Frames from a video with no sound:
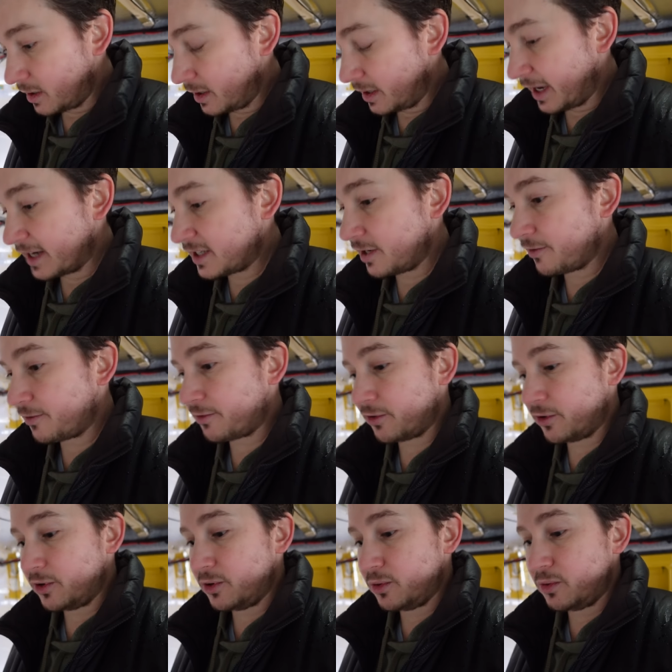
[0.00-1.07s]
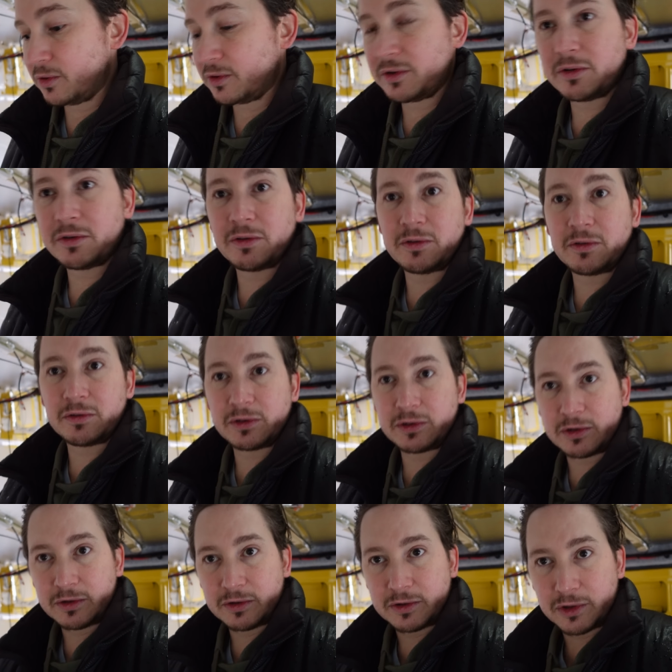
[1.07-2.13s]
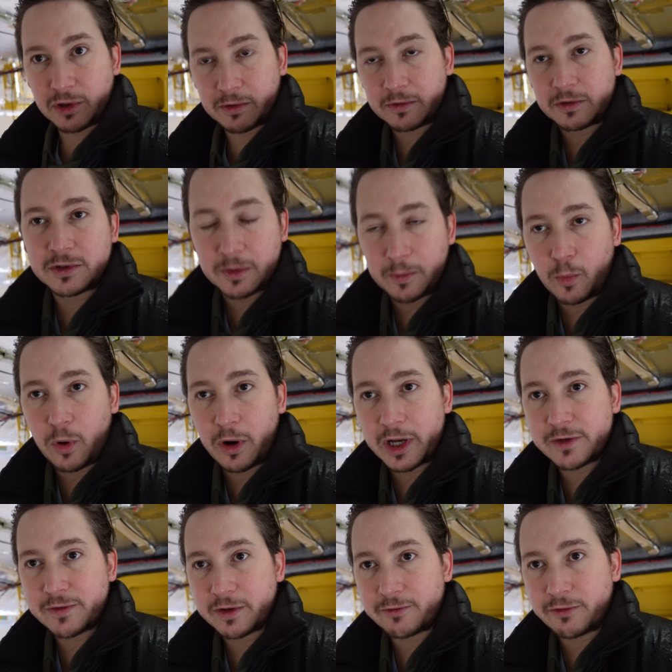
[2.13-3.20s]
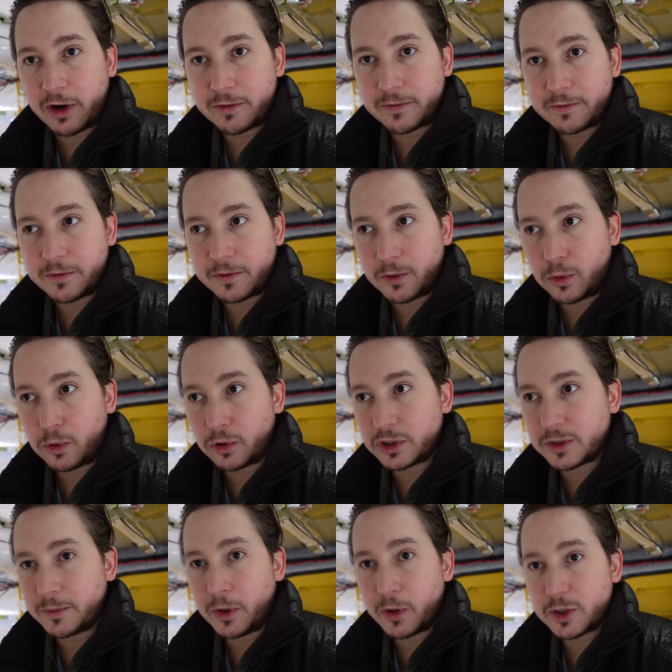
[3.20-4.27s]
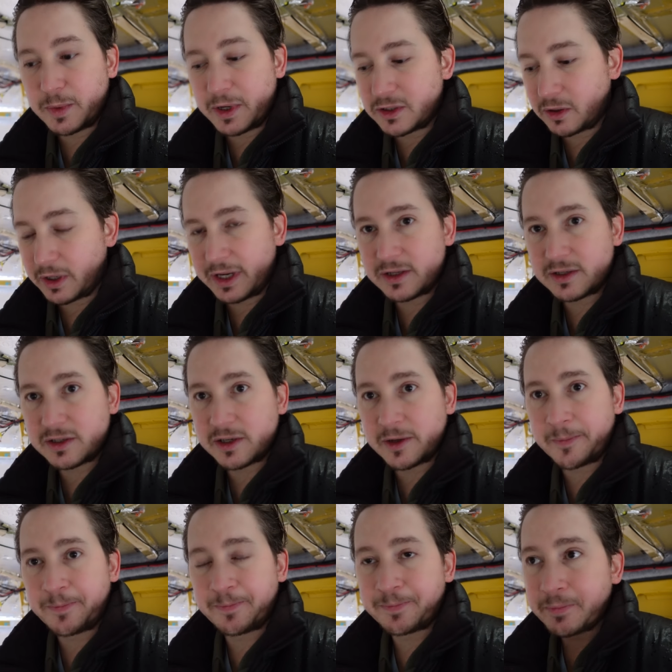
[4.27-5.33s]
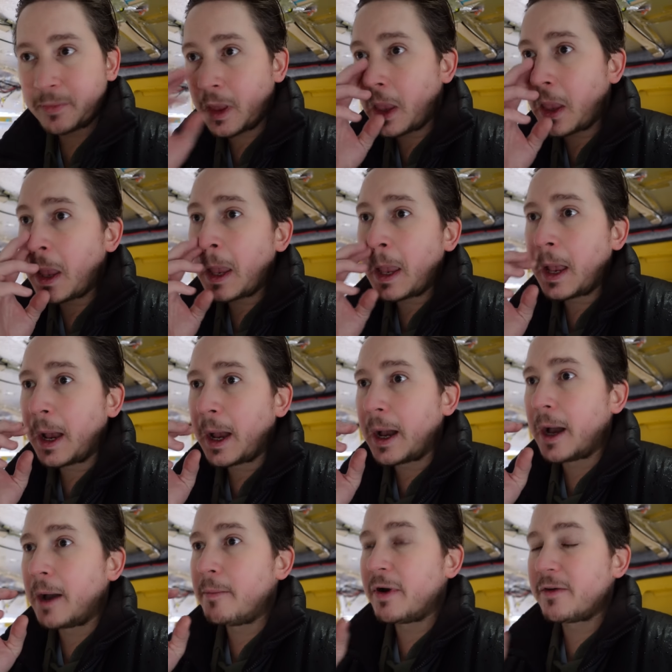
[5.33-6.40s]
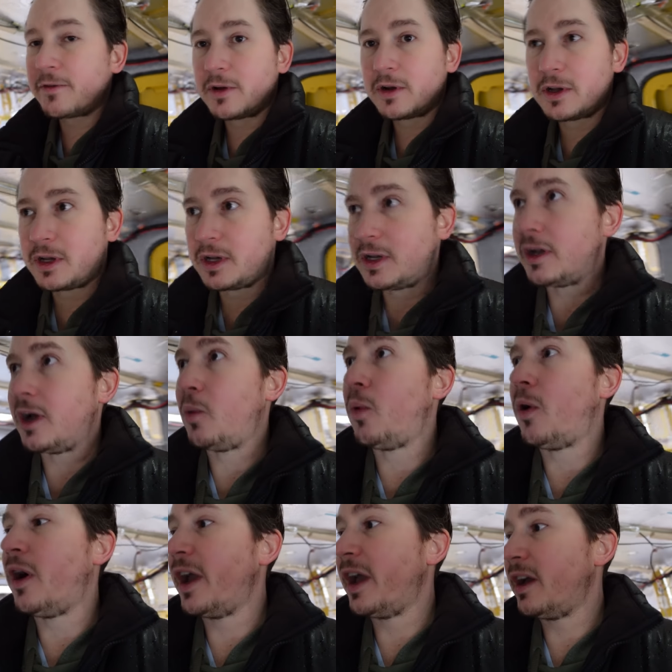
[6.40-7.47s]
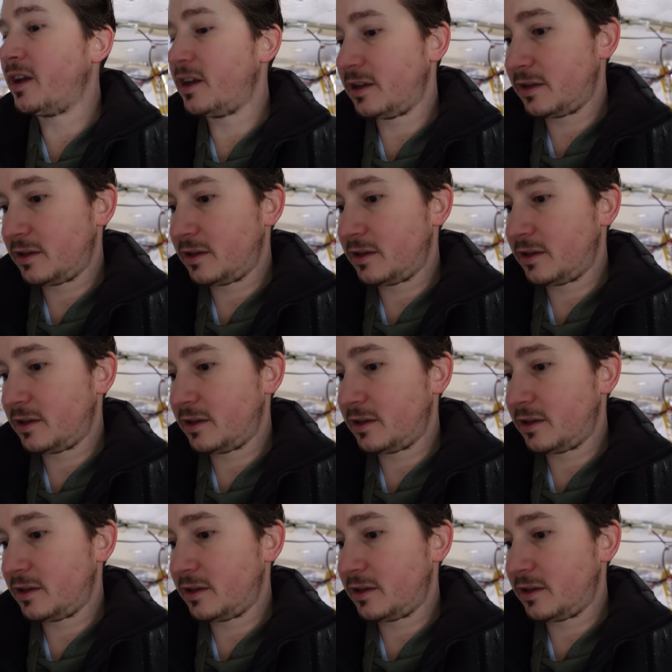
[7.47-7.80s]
getting through some wires for the front for some USB sockets. A wire